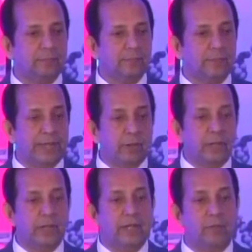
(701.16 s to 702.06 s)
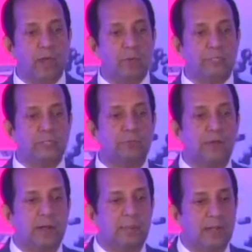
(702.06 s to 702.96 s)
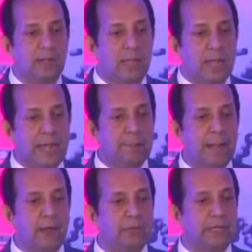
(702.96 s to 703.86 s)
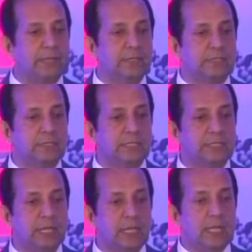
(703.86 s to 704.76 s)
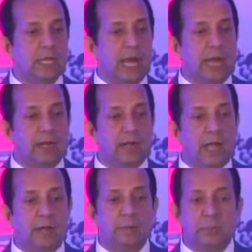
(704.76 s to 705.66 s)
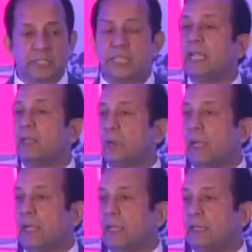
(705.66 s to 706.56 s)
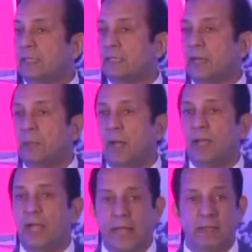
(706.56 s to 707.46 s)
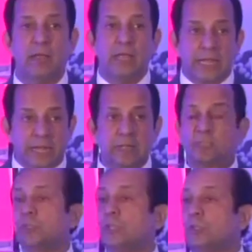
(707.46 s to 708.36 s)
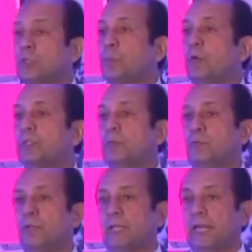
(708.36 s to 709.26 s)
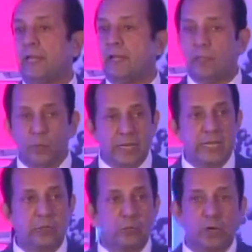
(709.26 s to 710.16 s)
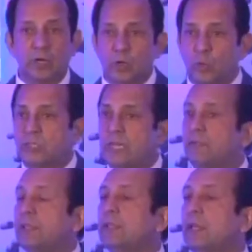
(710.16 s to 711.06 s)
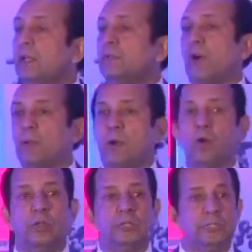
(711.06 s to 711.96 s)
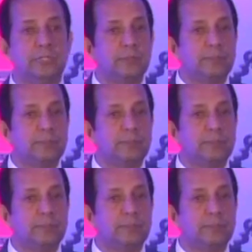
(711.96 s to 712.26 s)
Regulatory requirements in pharma and biotech industries are missing today in the syllabus, and industry is responsible for that. We need to work closely with pharma colleges.